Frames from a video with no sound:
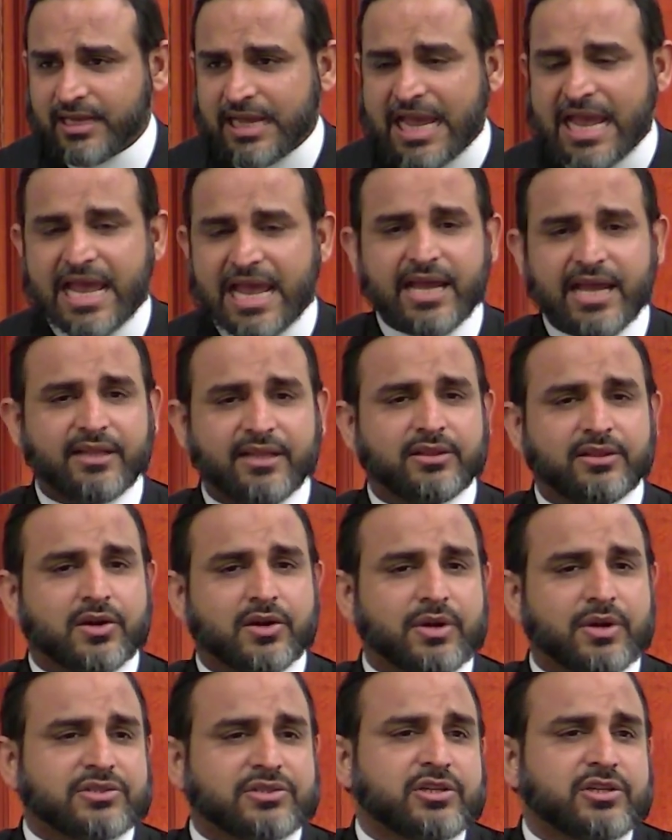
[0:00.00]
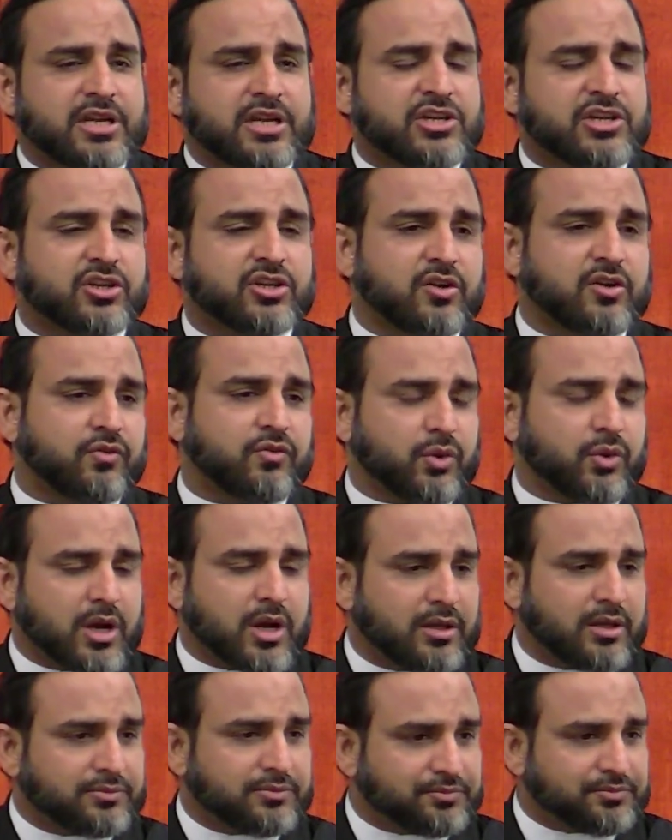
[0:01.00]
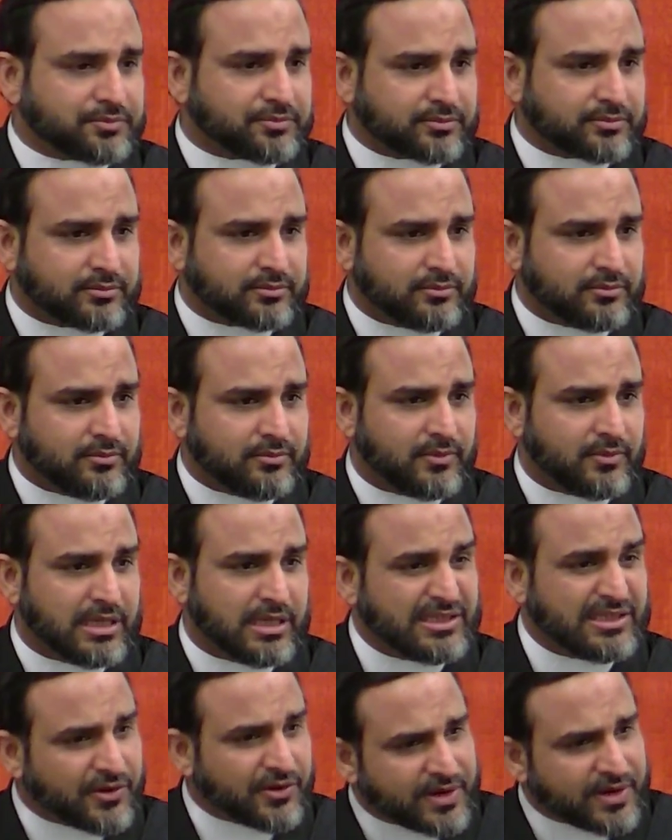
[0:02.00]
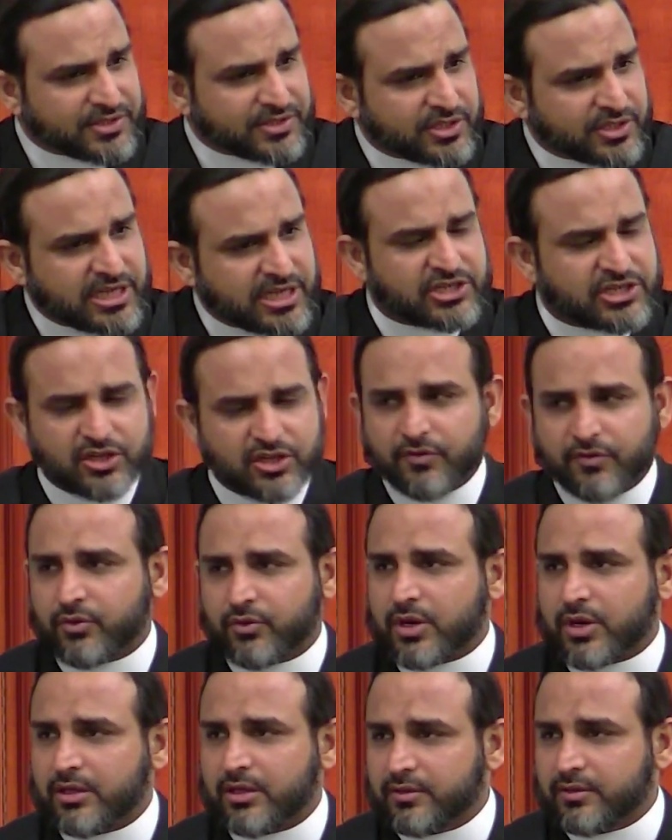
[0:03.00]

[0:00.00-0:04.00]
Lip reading: and the recitation of Quran. The recitation of Quran.